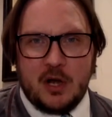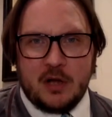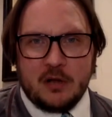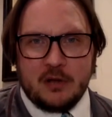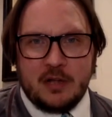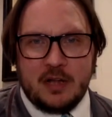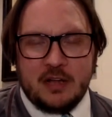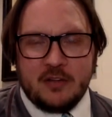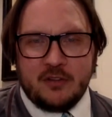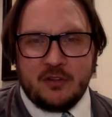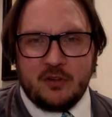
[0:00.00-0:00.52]

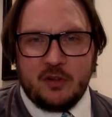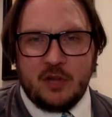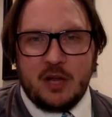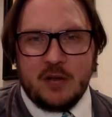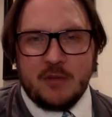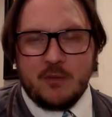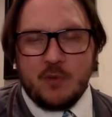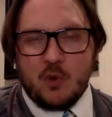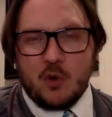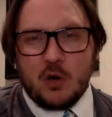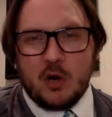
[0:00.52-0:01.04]
has a lot
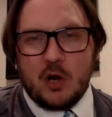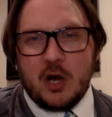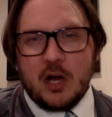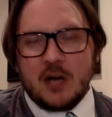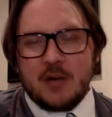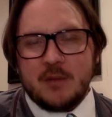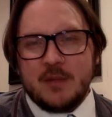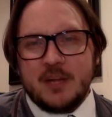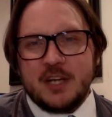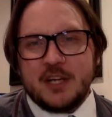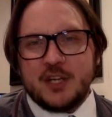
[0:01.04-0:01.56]
more
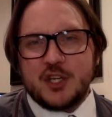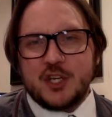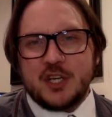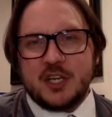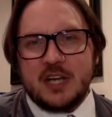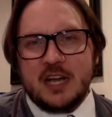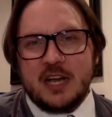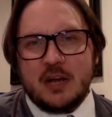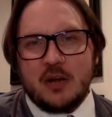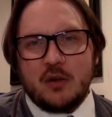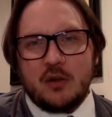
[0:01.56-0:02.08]
automation
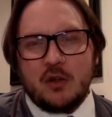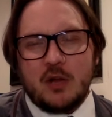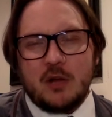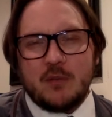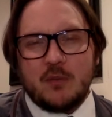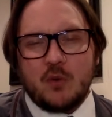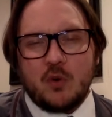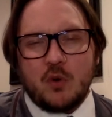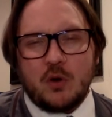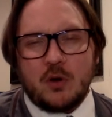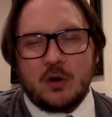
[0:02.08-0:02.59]
now, a lot
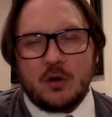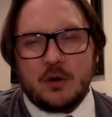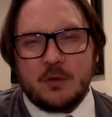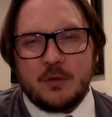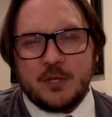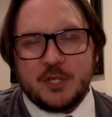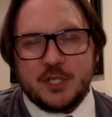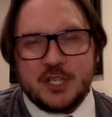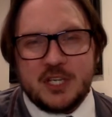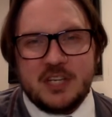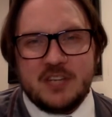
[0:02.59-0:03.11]
more
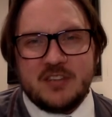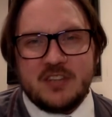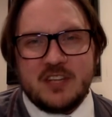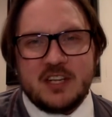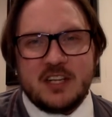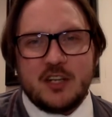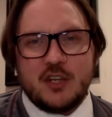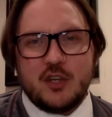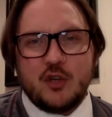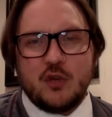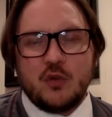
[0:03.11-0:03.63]
machines that
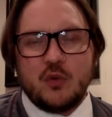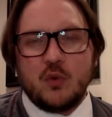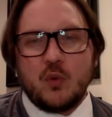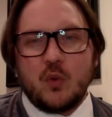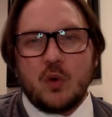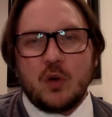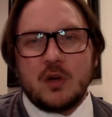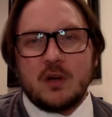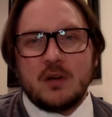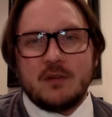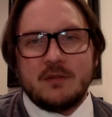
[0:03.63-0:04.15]
can do the
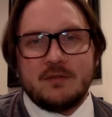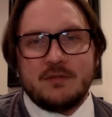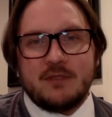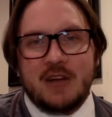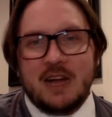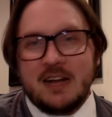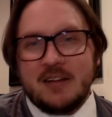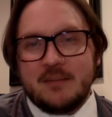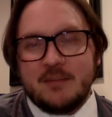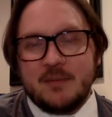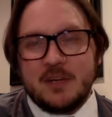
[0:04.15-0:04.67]
work of
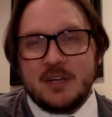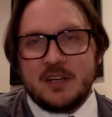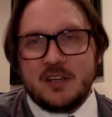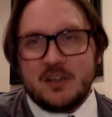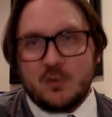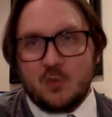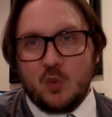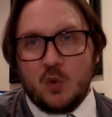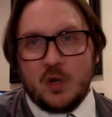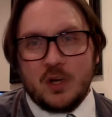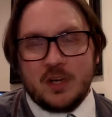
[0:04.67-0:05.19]
5 men
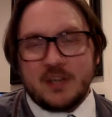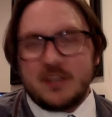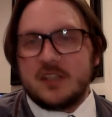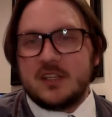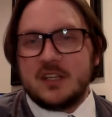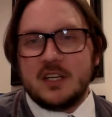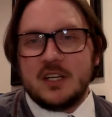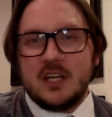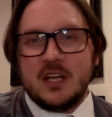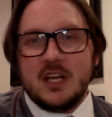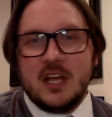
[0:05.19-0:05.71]
in one.
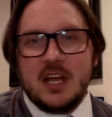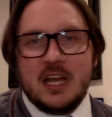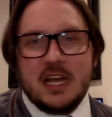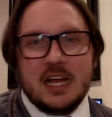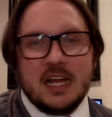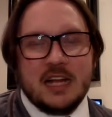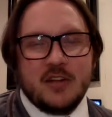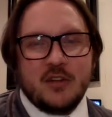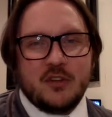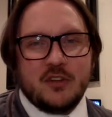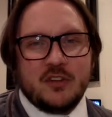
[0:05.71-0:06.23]

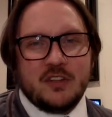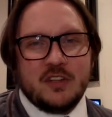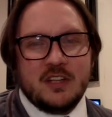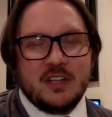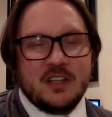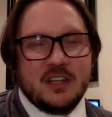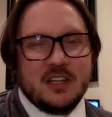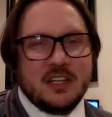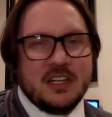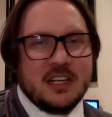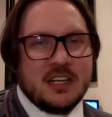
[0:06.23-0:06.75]
And you see
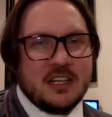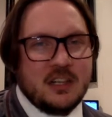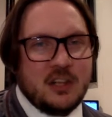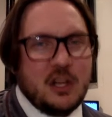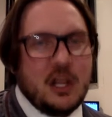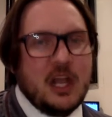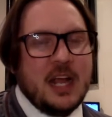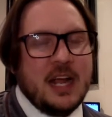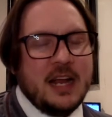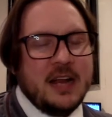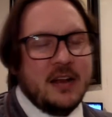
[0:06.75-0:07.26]
the
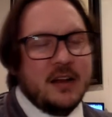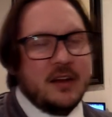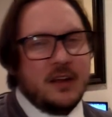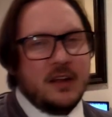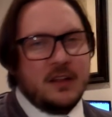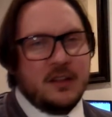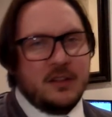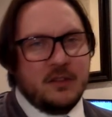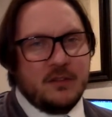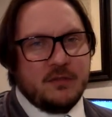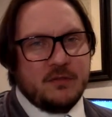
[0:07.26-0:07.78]
decline
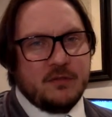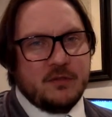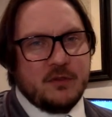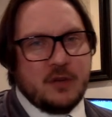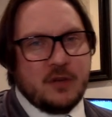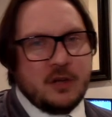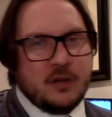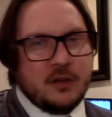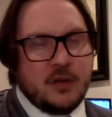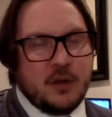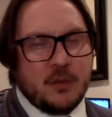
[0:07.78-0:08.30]
in the
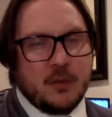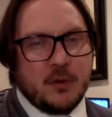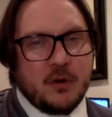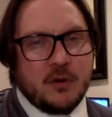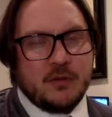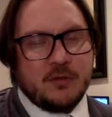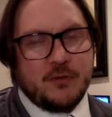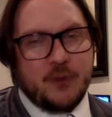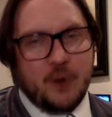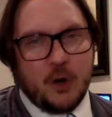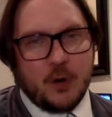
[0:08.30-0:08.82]
number of
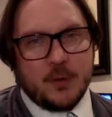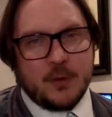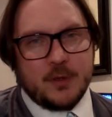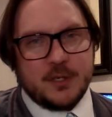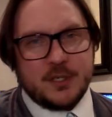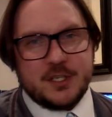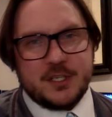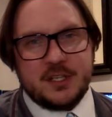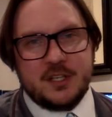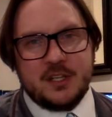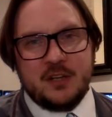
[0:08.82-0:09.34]
farmers
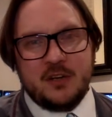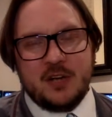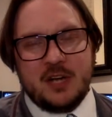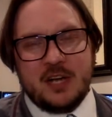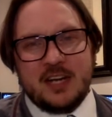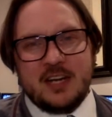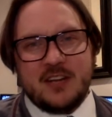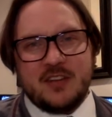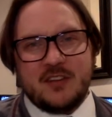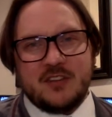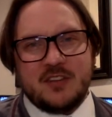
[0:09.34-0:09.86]
in the
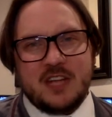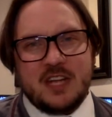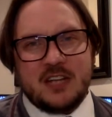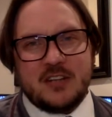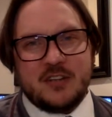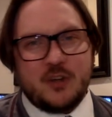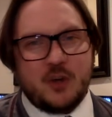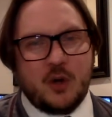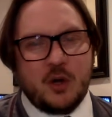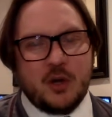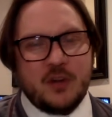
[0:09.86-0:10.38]
United States
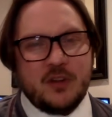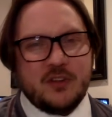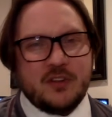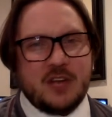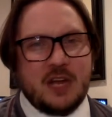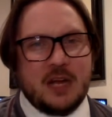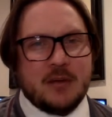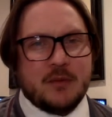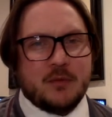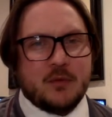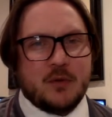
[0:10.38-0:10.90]
during this
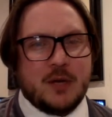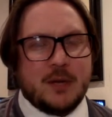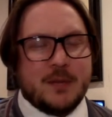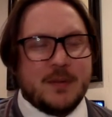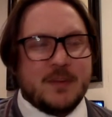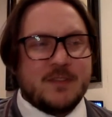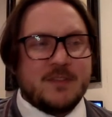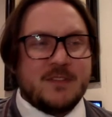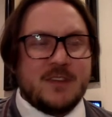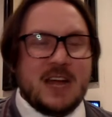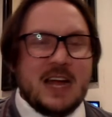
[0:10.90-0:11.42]
time frame. In
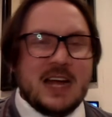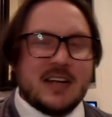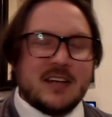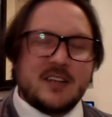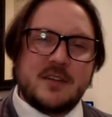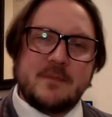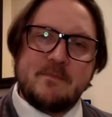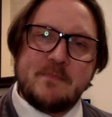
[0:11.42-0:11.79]
fact,